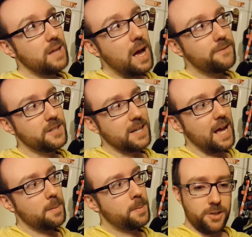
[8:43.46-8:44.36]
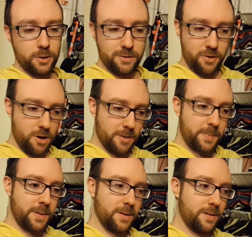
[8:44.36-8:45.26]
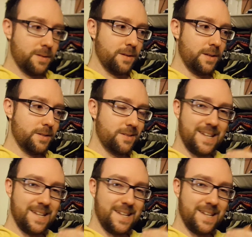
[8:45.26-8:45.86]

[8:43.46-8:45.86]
after nap to hoover up and